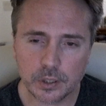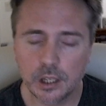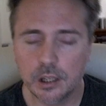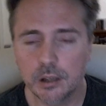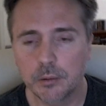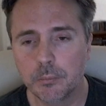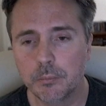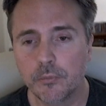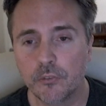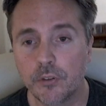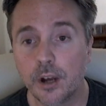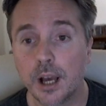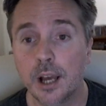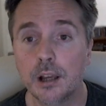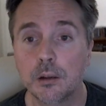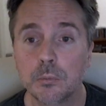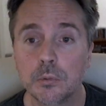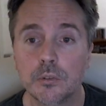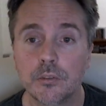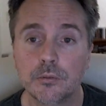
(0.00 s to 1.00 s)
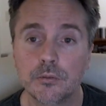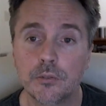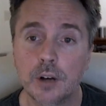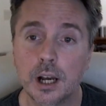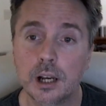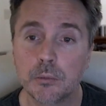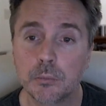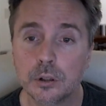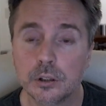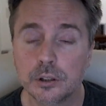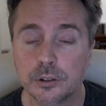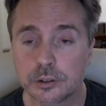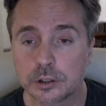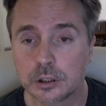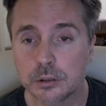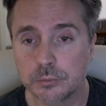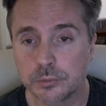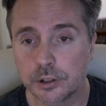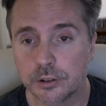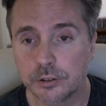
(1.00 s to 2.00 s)
viable in
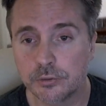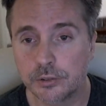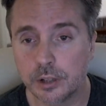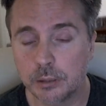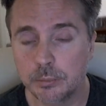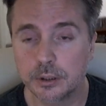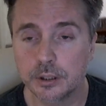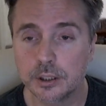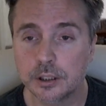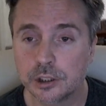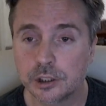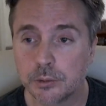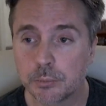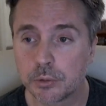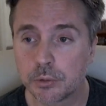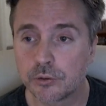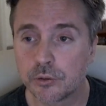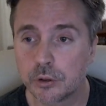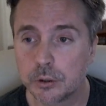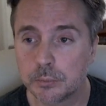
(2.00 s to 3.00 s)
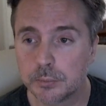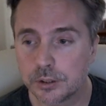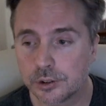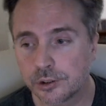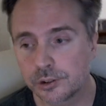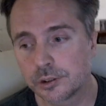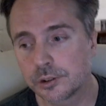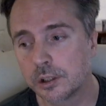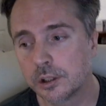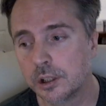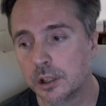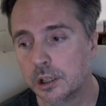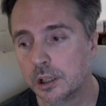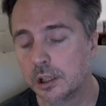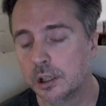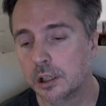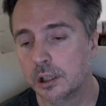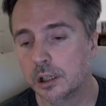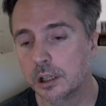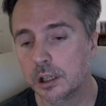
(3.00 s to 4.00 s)
terms of emulation performance,
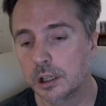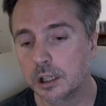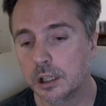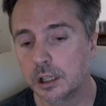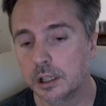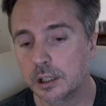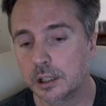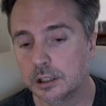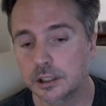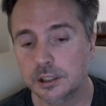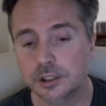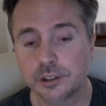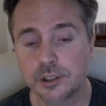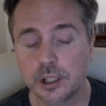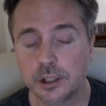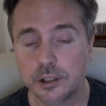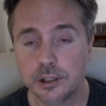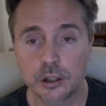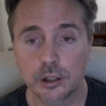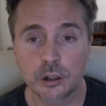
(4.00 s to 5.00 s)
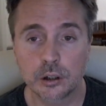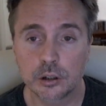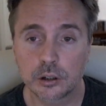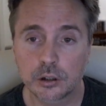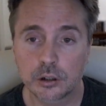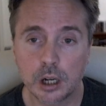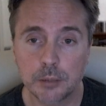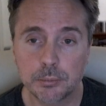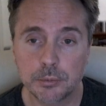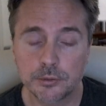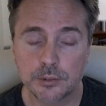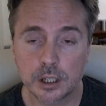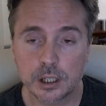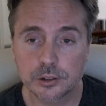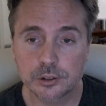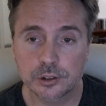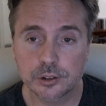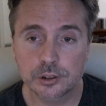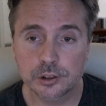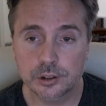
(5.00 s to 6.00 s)
at least on the current crop of
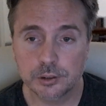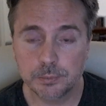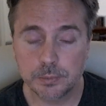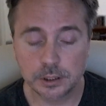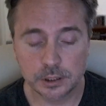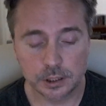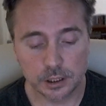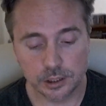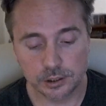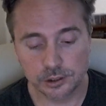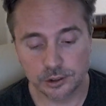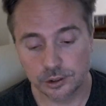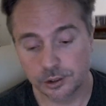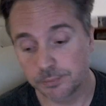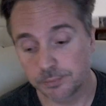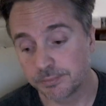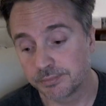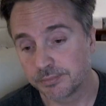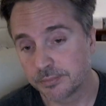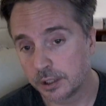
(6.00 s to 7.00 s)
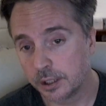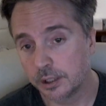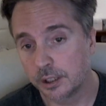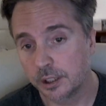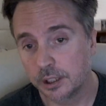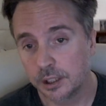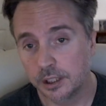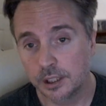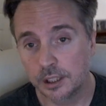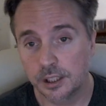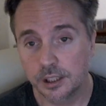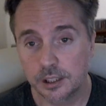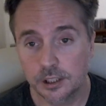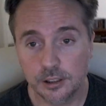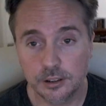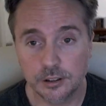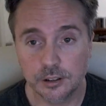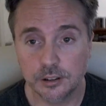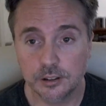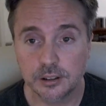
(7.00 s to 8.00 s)
consoles, because
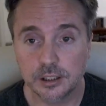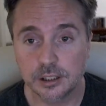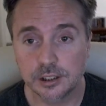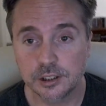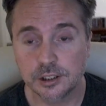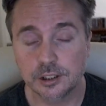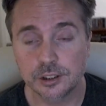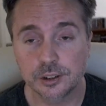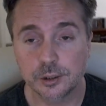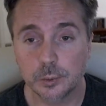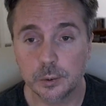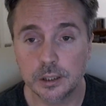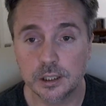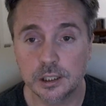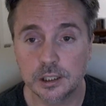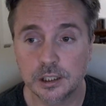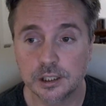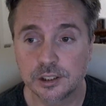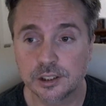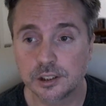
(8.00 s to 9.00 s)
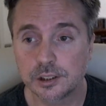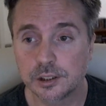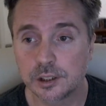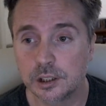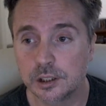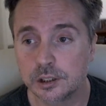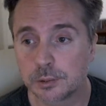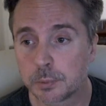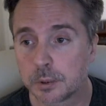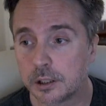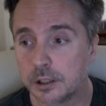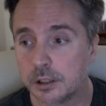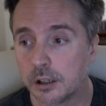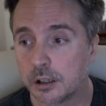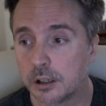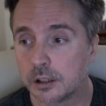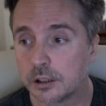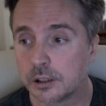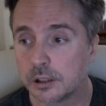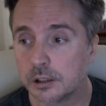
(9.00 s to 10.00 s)
that's just the way it is. It's pretty
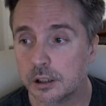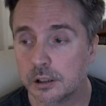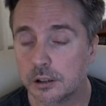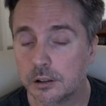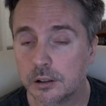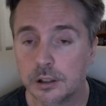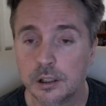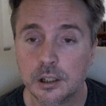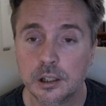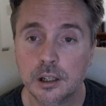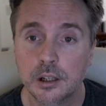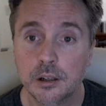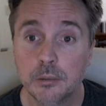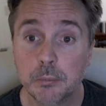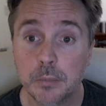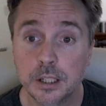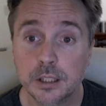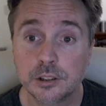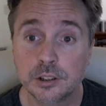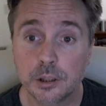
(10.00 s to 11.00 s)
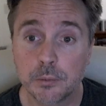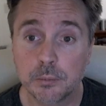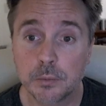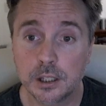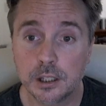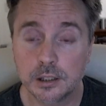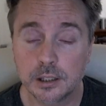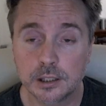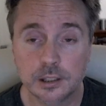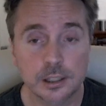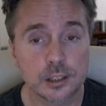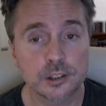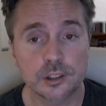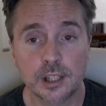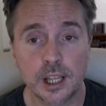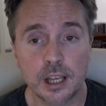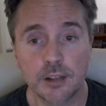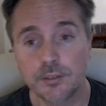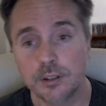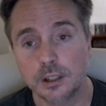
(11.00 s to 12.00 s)
hard to make something that doesn't
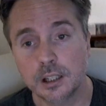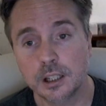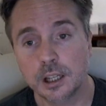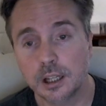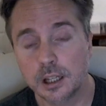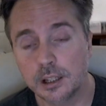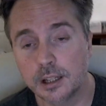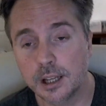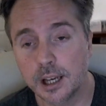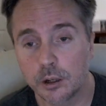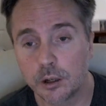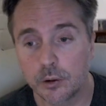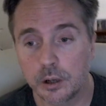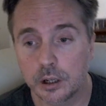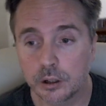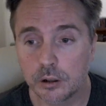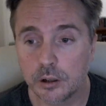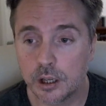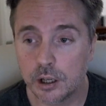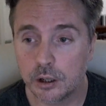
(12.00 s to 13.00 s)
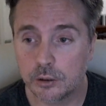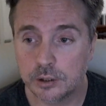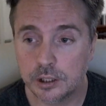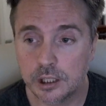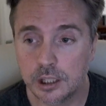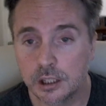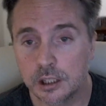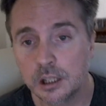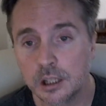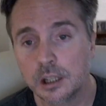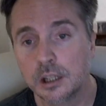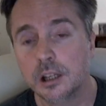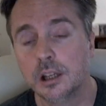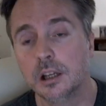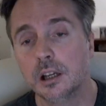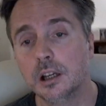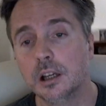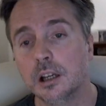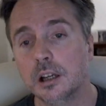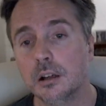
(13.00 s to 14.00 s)
have any kind of Dynarec or AOT,
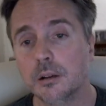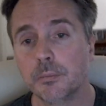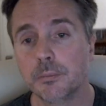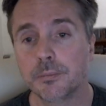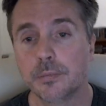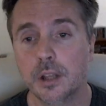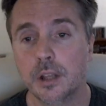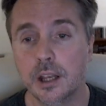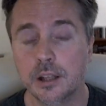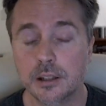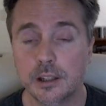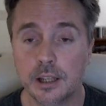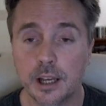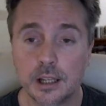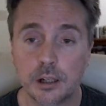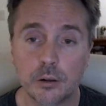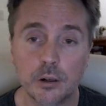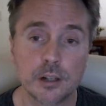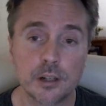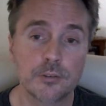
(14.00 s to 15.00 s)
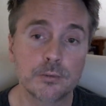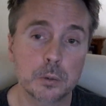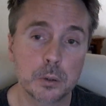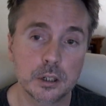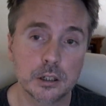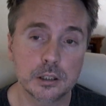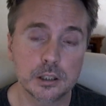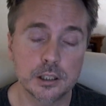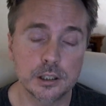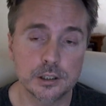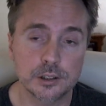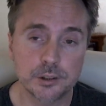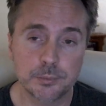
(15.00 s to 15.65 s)
and the Dynarec part is